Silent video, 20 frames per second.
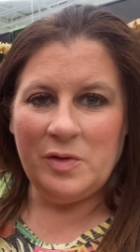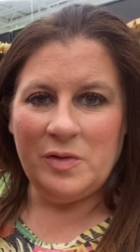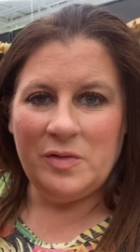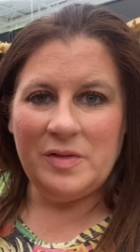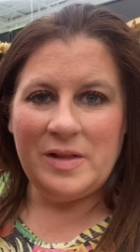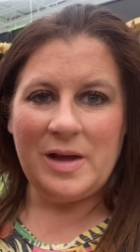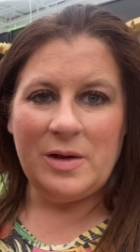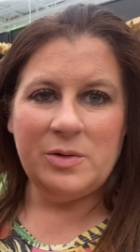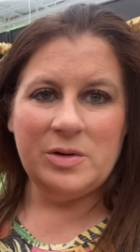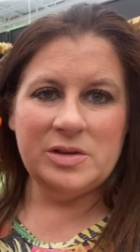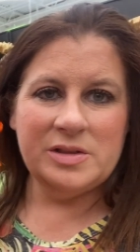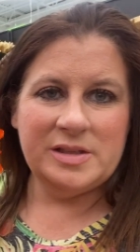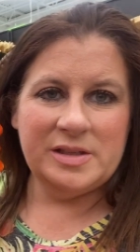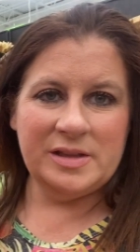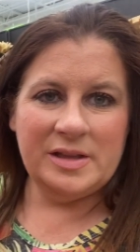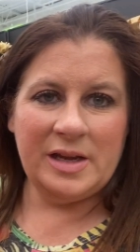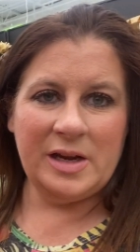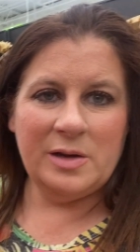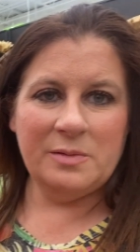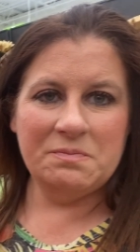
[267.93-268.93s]
flowers in
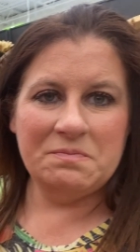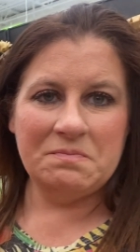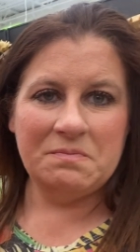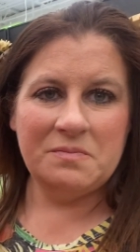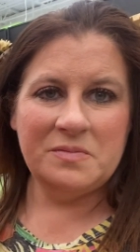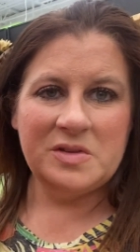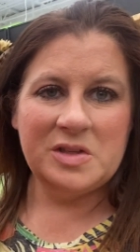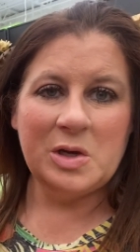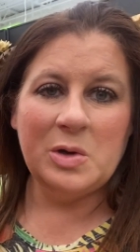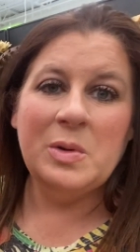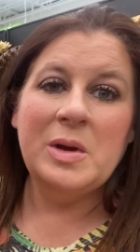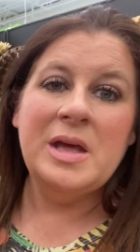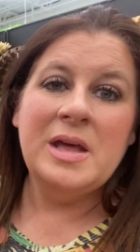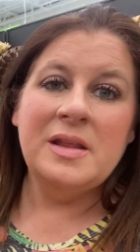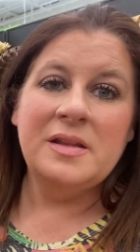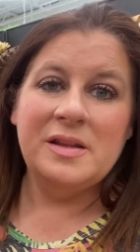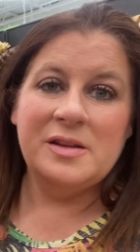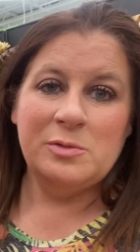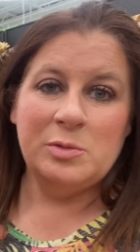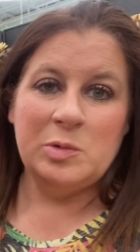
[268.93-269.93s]
there. So
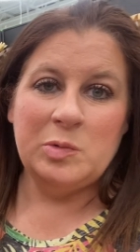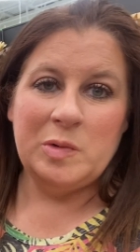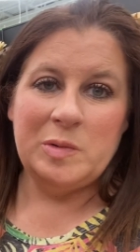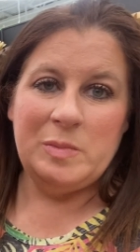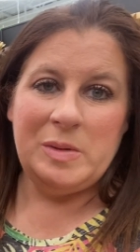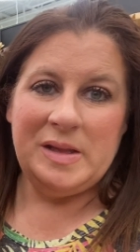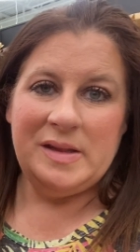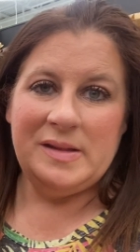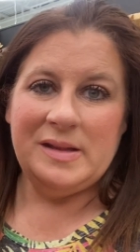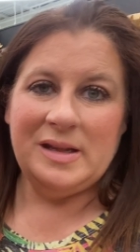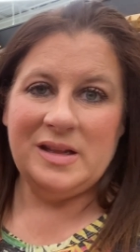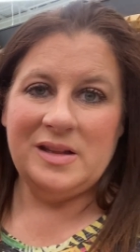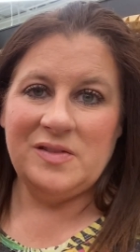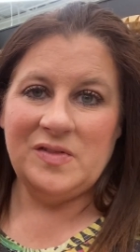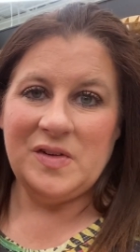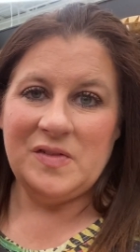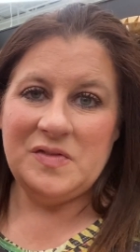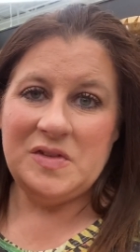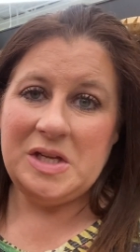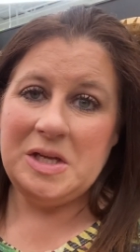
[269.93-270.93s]
this one would be
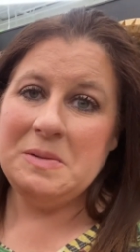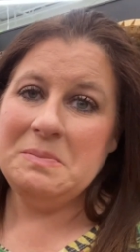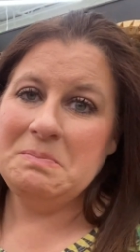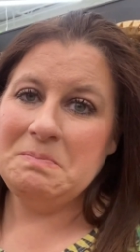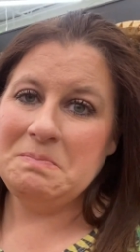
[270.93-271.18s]
$6.50.